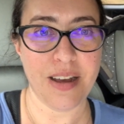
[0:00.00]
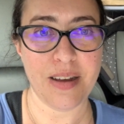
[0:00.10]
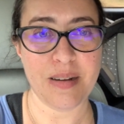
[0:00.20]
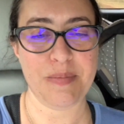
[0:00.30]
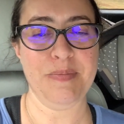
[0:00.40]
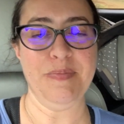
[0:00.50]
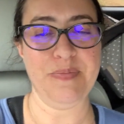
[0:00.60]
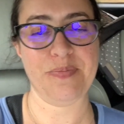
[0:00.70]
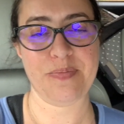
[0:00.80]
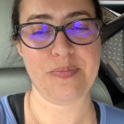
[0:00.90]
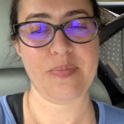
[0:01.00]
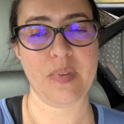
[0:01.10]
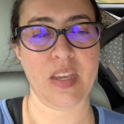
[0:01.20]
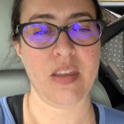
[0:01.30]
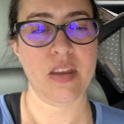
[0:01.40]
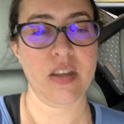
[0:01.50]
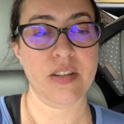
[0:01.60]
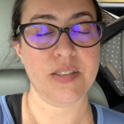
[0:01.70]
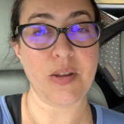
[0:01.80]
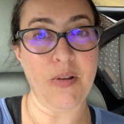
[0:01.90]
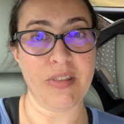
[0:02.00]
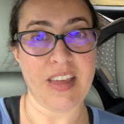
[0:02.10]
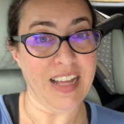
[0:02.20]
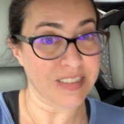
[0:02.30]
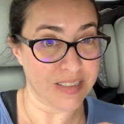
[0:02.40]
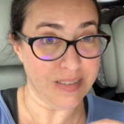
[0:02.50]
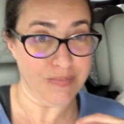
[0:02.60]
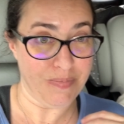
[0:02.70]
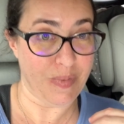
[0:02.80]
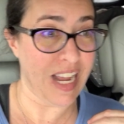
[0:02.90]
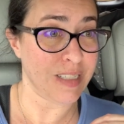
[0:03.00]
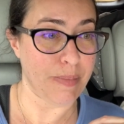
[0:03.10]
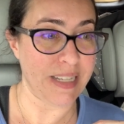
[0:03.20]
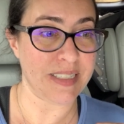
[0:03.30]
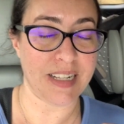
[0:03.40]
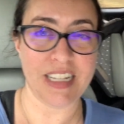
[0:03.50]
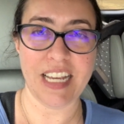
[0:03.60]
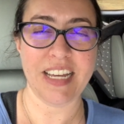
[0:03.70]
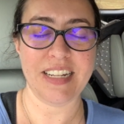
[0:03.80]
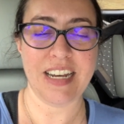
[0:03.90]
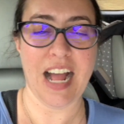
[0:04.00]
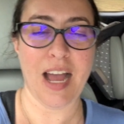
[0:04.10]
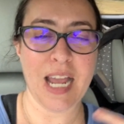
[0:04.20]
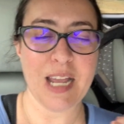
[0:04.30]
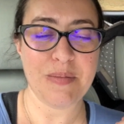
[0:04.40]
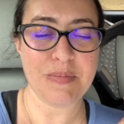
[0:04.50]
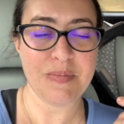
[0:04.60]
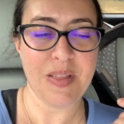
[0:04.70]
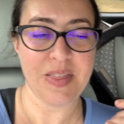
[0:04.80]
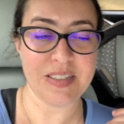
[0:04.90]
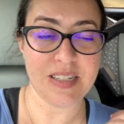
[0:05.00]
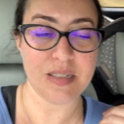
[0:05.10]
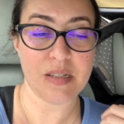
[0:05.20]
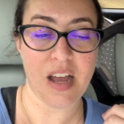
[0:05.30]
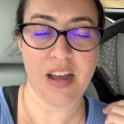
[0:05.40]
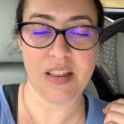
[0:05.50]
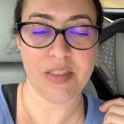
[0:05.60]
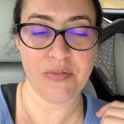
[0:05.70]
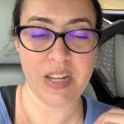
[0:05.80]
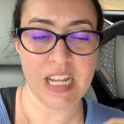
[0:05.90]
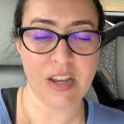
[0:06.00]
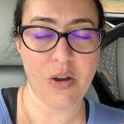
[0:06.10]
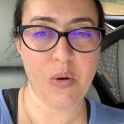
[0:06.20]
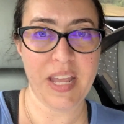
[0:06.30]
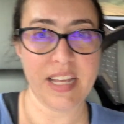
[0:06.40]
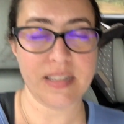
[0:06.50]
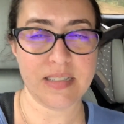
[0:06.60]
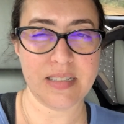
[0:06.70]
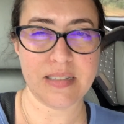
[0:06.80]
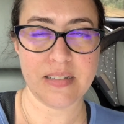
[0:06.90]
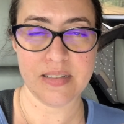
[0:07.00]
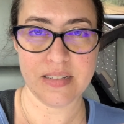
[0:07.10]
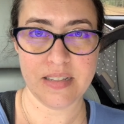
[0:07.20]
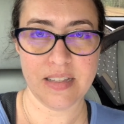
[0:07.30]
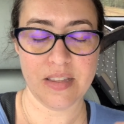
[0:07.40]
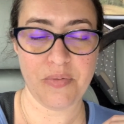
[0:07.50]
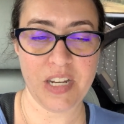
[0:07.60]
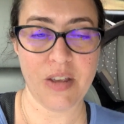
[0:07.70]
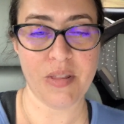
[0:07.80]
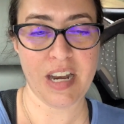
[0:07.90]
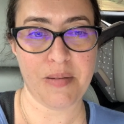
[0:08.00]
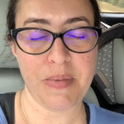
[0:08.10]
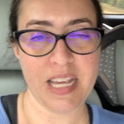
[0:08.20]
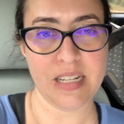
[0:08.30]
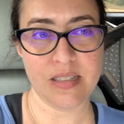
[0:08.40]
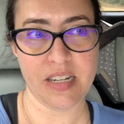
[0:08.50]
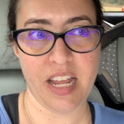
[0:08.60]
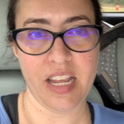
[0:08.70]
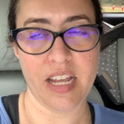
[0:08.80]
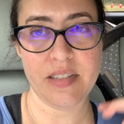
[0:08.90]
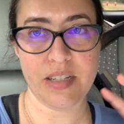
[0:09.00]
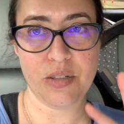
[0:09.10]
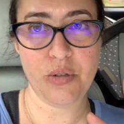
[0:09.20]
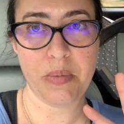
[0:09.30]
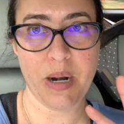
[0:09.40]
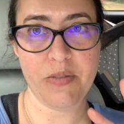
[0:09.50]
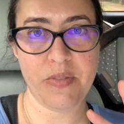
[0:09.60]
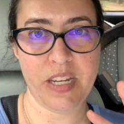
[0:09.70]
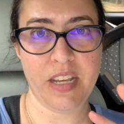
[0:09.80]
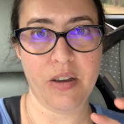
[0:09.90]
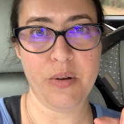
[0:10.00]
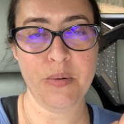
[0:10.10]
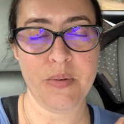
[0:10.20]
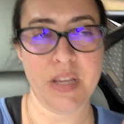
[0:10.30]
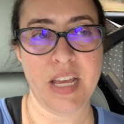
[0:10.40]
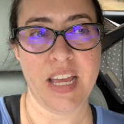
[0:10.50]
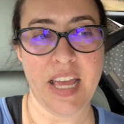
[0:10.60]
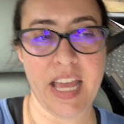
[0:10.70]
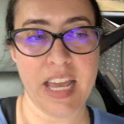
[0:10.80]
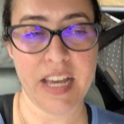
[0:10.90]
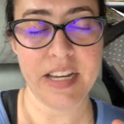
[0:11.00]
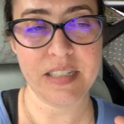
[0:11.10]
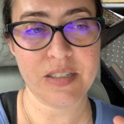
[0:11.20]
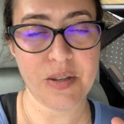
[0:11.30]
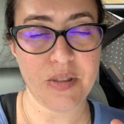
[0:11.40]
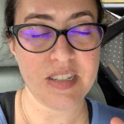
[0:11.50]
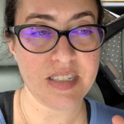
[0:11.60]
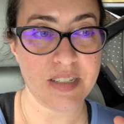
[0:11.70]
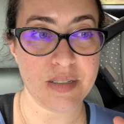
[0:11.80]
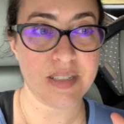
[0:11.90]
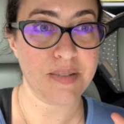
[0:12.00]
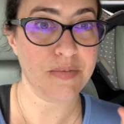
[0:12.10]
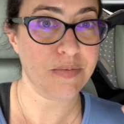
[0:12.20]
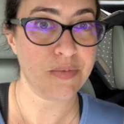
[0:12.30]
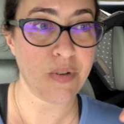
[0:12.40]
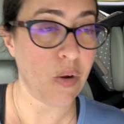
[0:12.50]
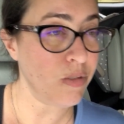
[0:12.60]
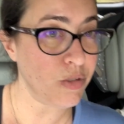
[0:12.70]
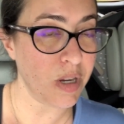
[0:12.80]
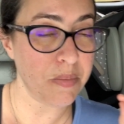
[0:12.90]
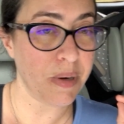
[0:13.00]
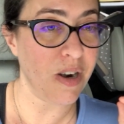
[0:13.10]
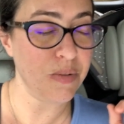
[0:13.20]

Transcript: um, so that's that's basically it. I am, this is, uh, the video is, the video that I'm making today is a two-part video. And so this is road trip part